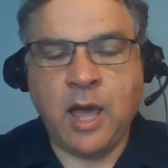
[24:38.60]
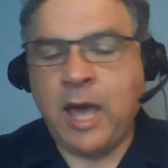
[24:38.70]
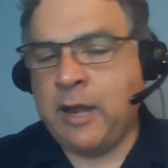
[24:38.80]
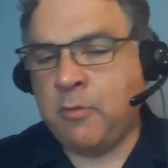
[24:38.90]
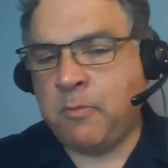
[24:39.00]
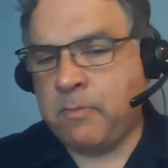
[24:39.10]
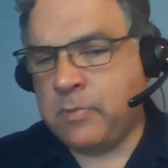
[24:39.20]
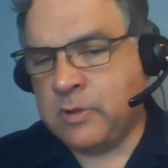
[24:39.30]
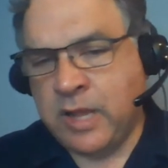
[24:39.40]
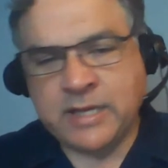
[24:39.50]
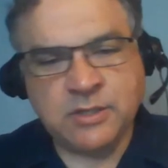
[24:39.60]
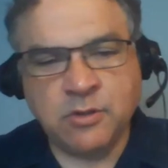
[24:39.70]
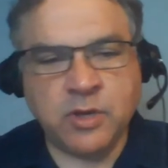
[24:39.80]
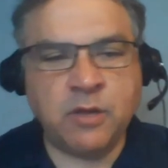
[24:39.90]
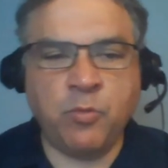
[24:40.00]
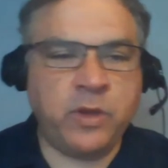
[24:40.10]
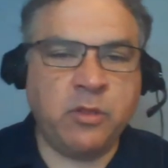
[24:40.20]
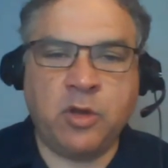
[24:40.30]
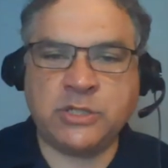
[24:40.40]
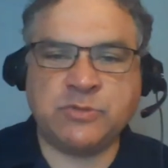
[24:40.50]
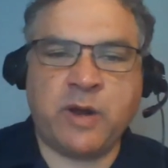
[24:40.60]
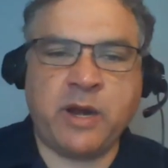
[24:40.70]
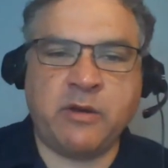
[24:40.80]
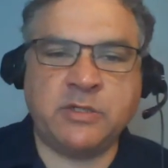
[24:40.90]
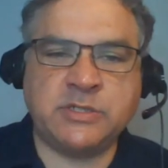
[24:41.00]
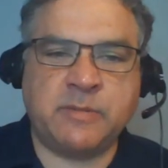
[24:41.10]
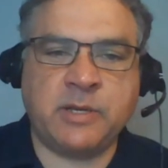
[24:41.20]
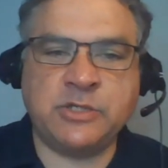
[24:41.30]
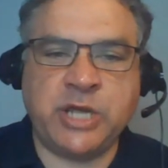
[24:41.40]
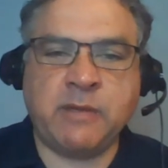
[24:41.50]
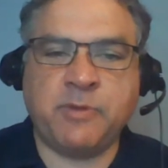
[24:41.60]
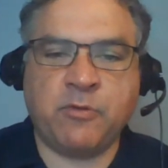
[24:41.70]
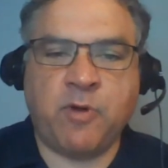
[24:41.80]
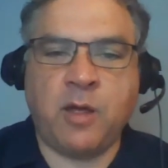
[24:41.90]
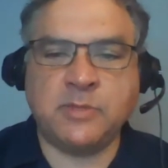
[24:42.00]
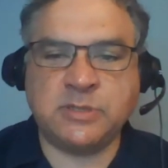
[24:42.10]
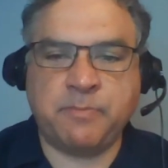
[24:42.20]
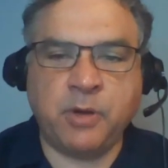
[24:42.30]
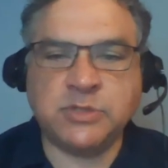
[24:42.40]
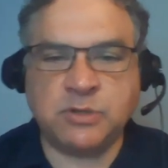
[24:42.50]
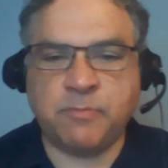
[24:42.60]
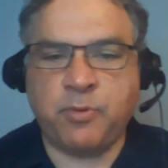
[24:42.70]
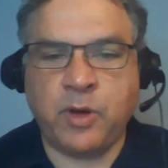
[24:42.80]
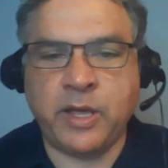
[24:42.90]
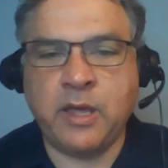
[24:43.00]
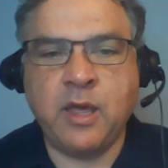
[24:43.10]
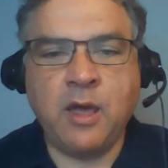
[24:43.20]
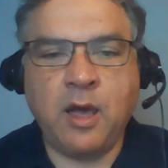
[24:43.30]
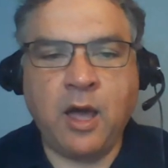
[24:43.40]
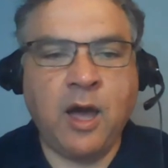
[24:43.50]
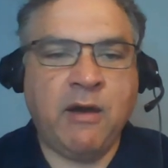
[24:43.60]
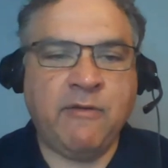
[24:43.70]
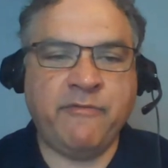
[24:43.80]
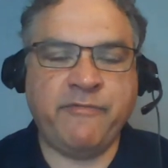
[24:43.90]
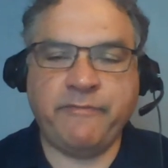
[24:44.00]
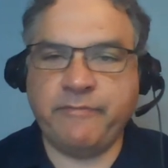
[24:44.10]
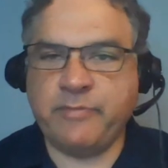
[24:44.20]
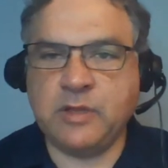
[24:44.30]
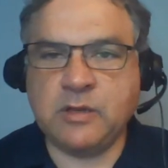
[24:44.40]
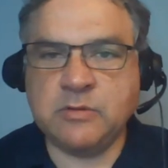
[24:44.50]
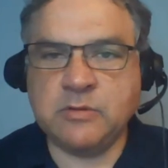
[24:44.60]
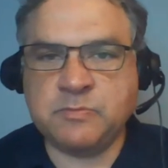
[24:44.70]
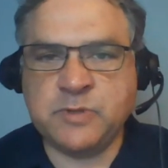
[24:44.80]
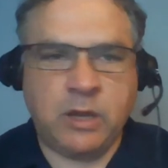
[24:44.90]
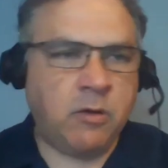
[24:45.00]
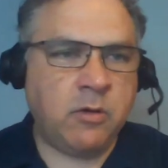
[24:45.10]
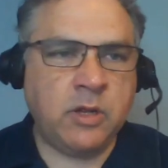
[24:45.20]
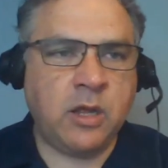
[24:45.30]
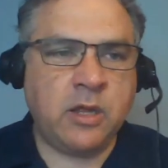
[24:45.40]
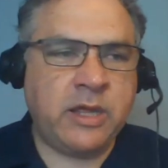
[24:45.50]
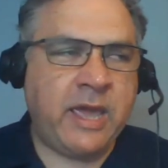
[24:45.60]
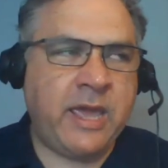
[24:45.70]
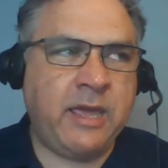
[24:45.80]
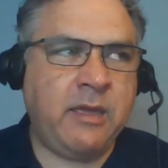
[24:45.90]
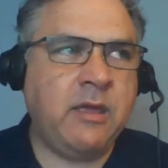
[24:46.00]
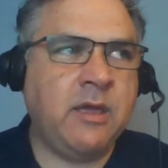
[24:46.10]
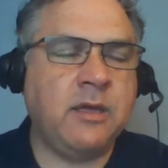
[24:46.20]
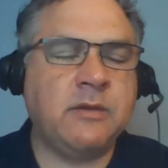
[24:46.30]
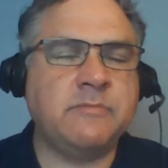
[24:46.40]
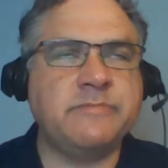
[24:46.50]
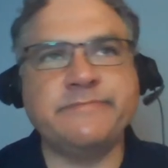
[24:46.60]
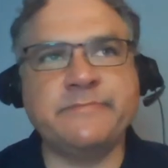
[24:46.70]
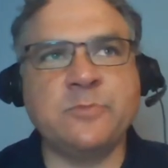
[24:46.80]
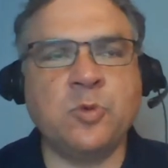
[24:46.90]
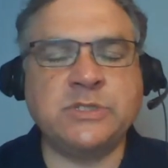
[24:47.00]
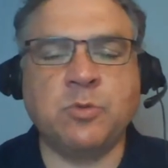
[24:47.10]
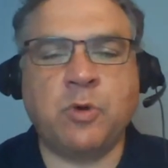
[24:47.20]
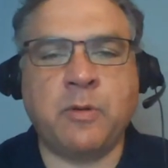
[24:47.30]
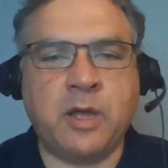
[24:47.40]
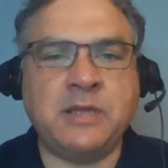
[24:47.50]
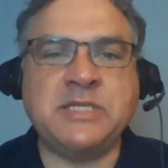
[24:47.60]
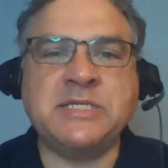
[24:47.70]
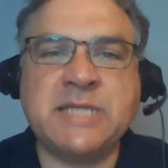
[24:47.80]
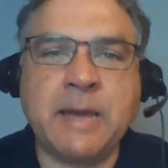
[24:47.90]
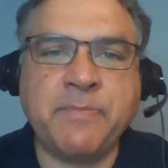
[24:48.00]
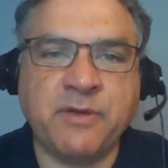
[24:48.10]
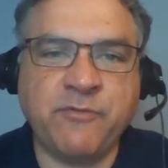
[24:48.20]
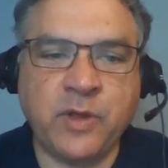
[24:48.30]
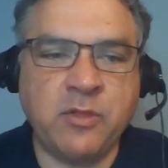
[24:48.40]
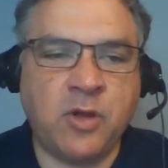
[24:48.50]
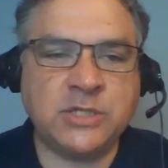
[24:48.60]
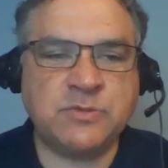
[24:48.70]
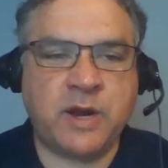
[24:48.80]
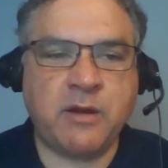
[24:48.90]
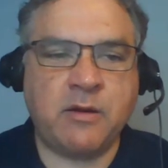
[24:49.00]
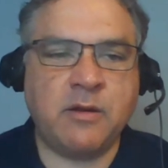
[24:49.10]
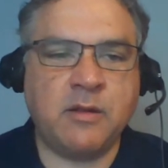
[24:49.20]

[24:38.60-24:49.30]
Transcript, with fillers: I don't like to look at win loss records. I mean, Jacob DeGrom is the poster boy of, you know, a what's the word? A deceptive win loss record.